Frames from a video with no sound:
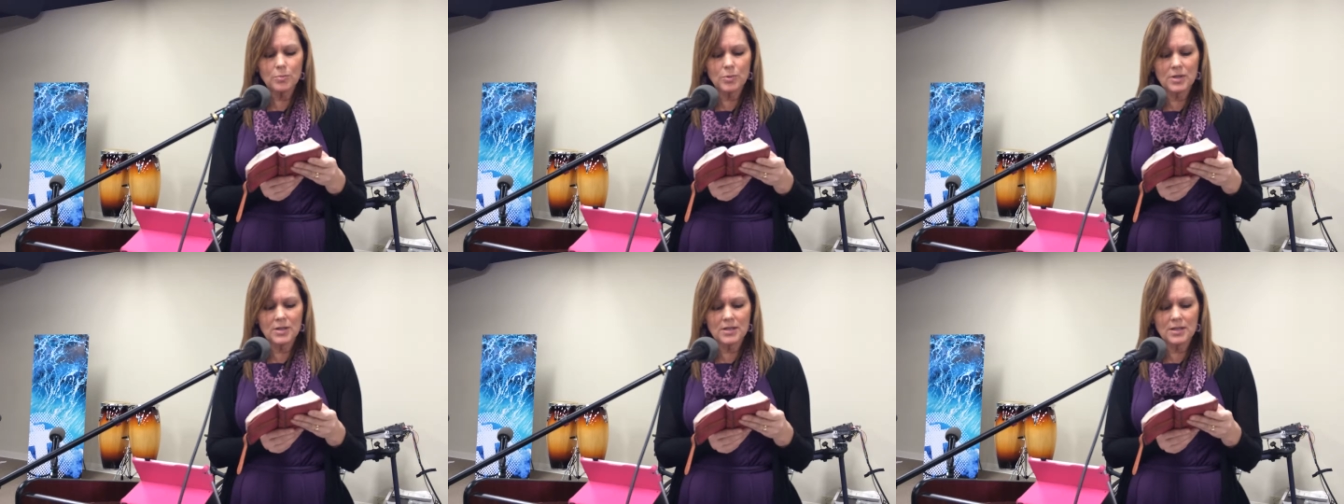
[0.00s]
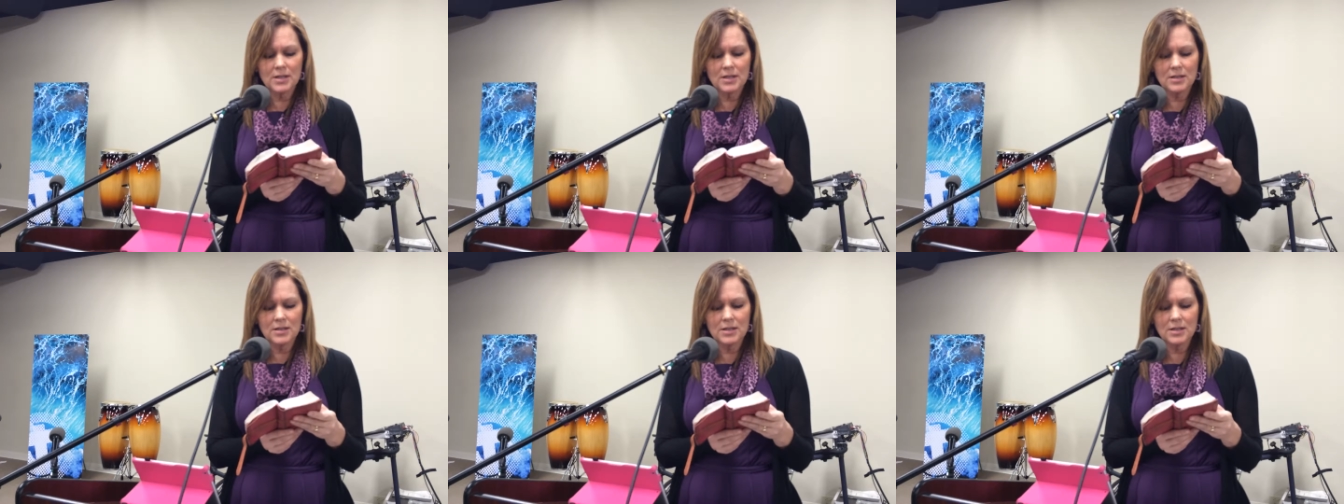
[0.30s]

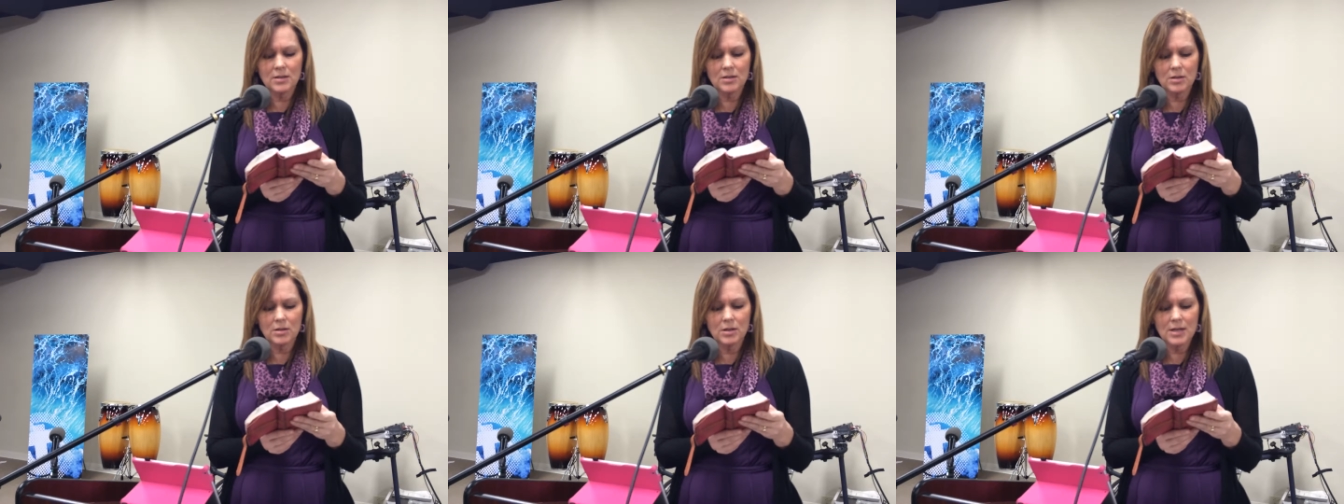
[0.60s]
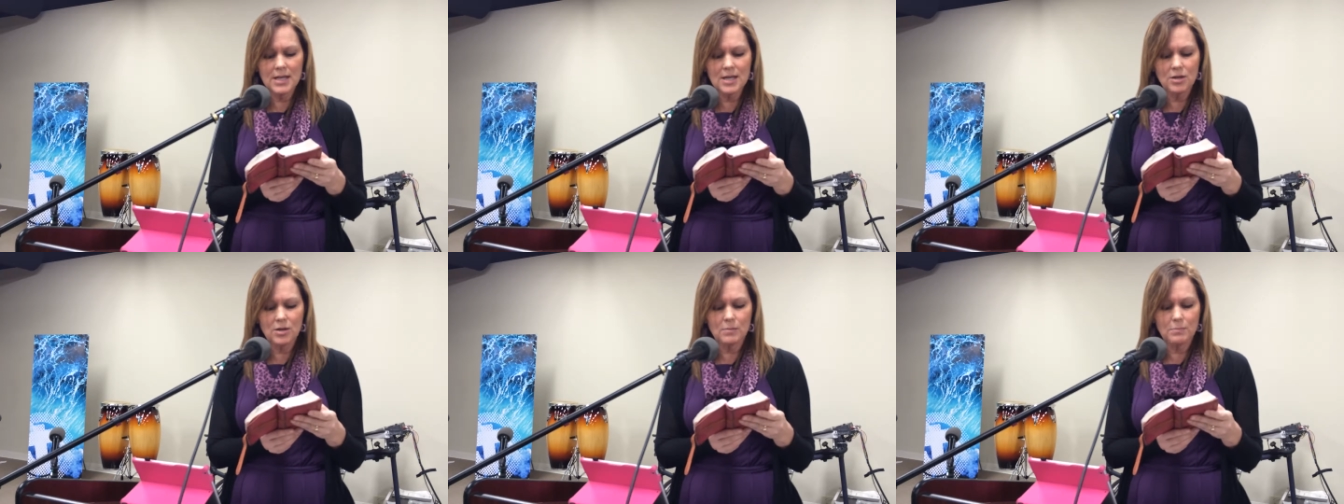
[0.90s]
prison until
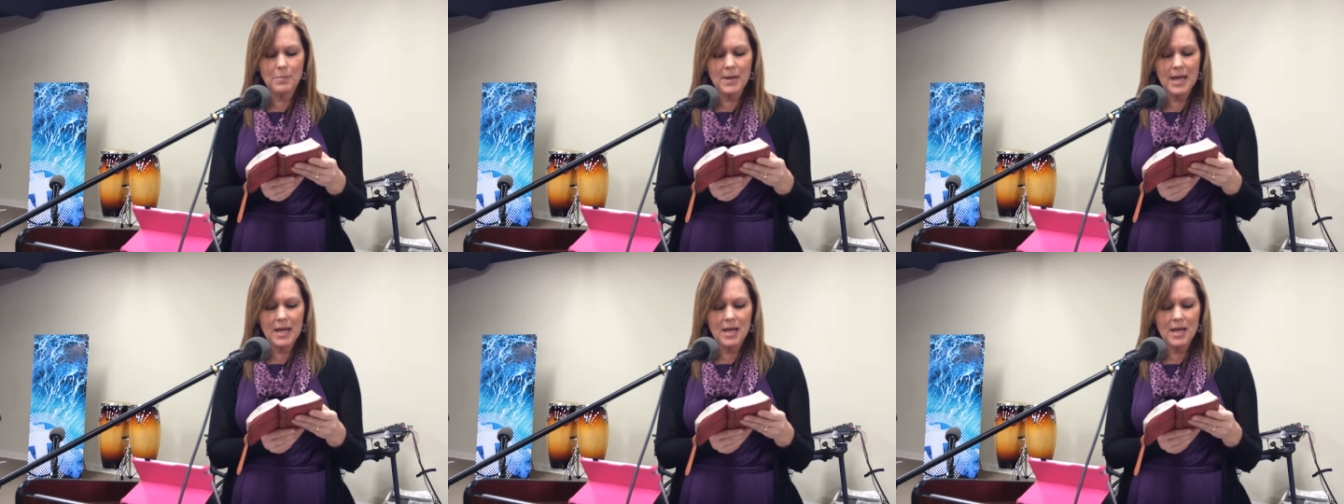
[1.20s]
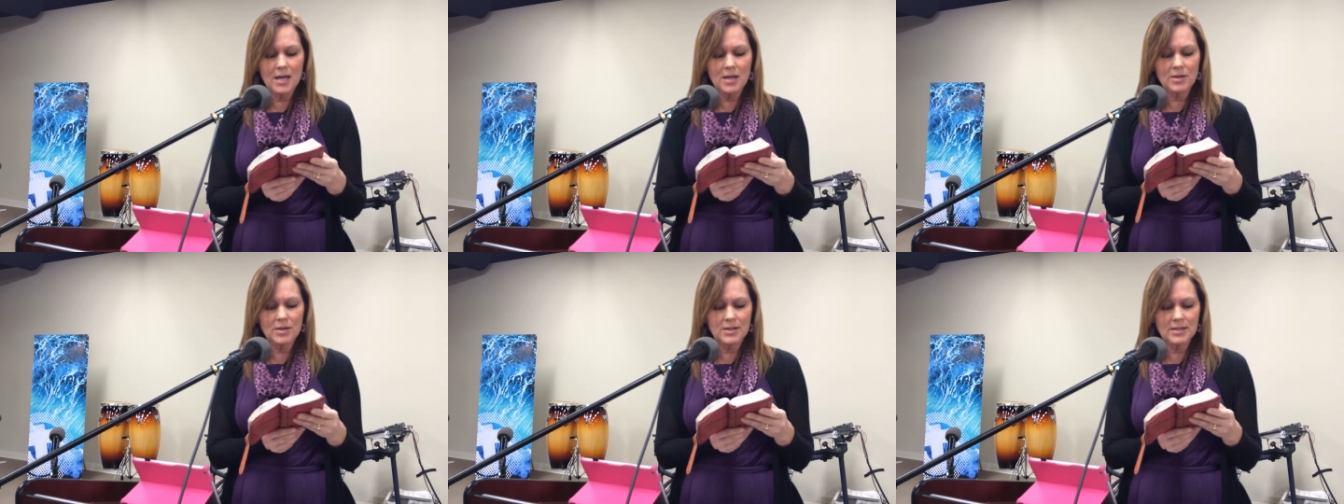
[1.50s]
he could
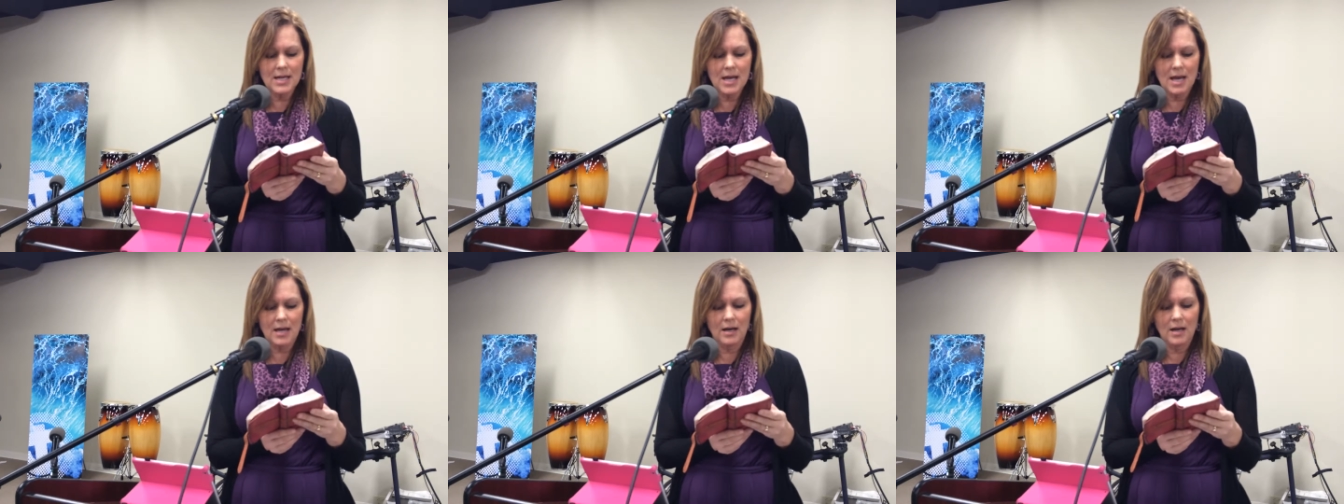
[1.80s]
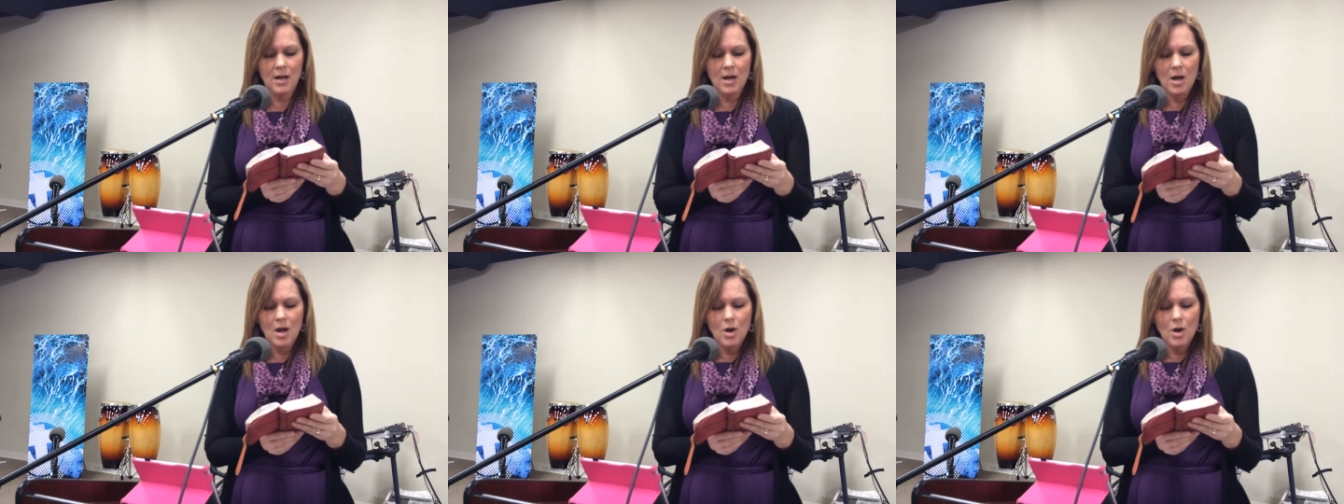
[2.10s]
pay the debt.